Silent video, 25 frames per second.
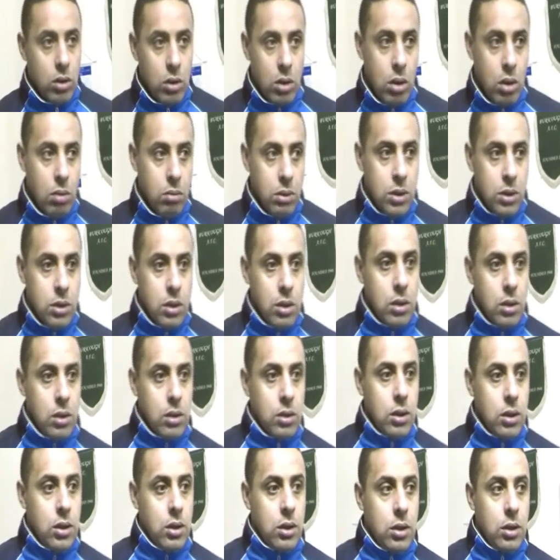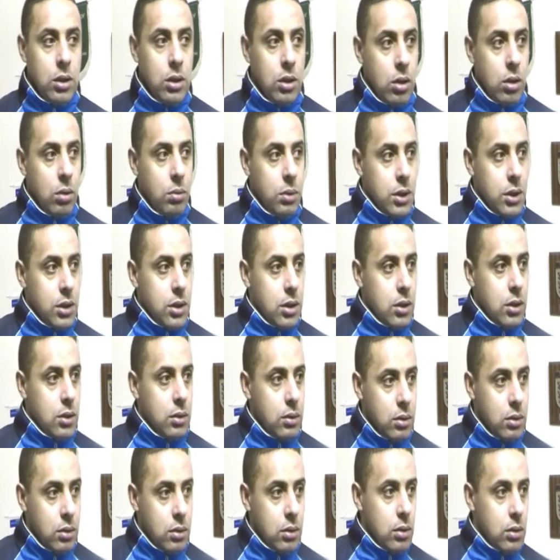No, he's a
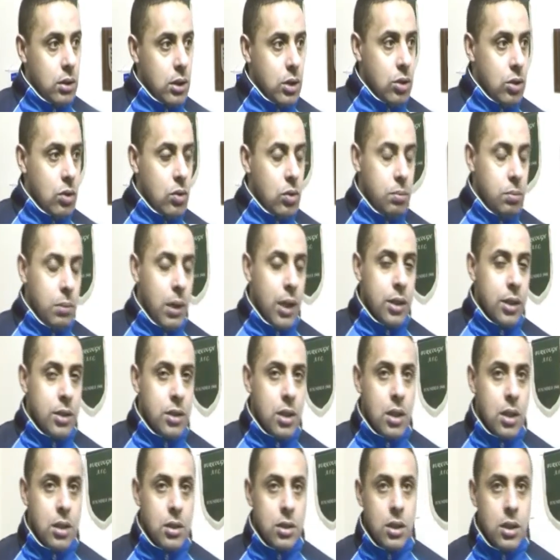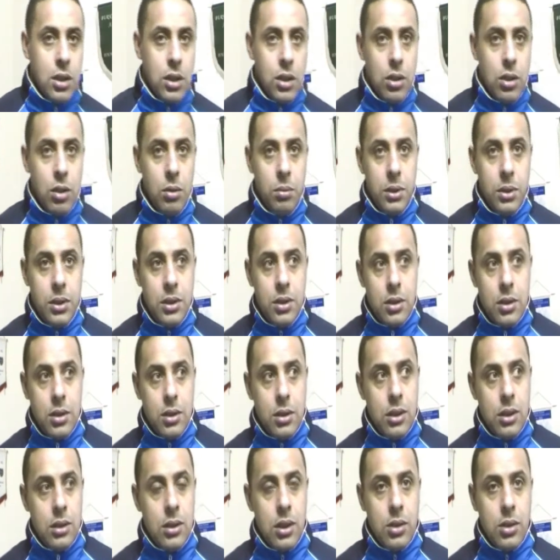good manager, isn't he?
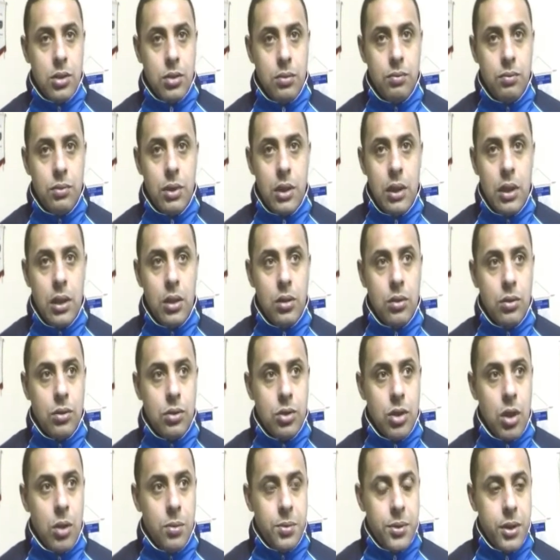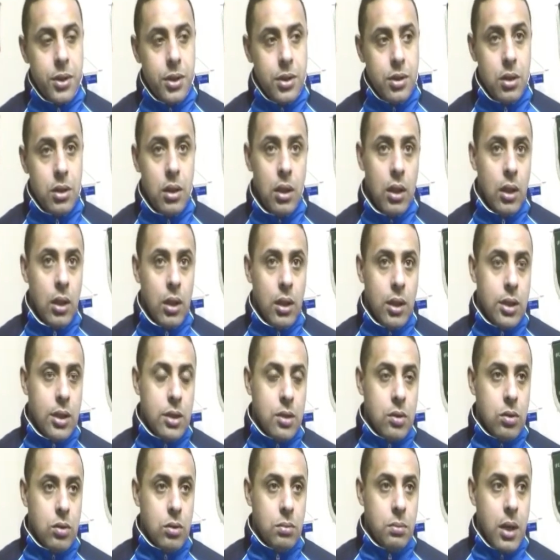He's had some really good jobs, and
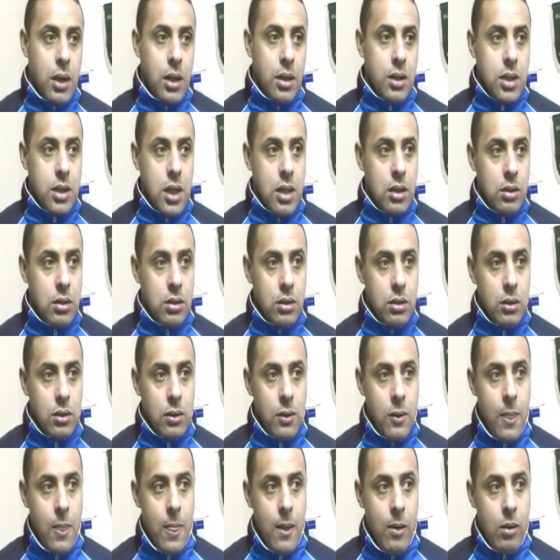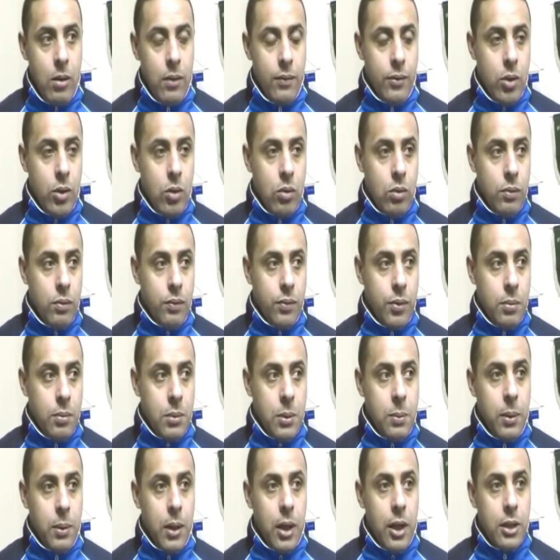he's a good manager. I've known him
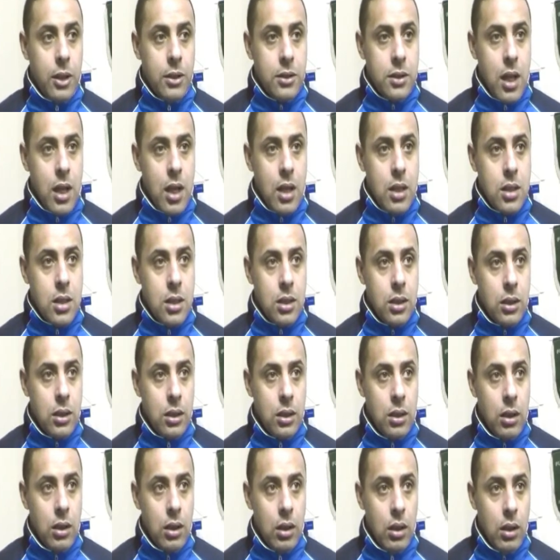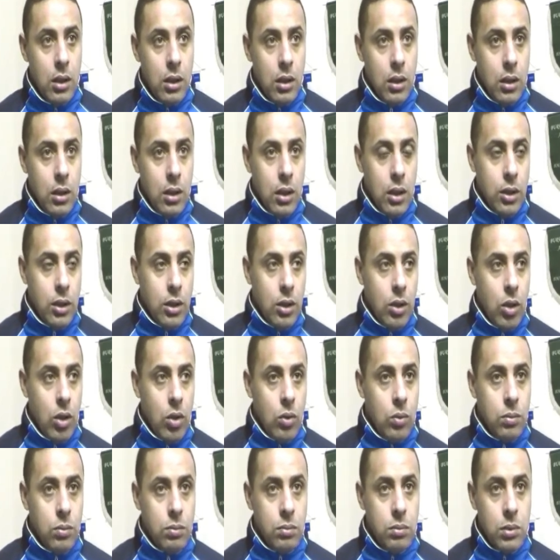from my playing days, and you
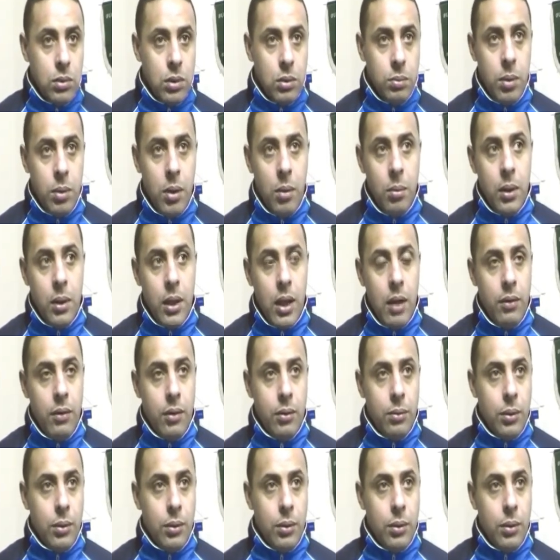fall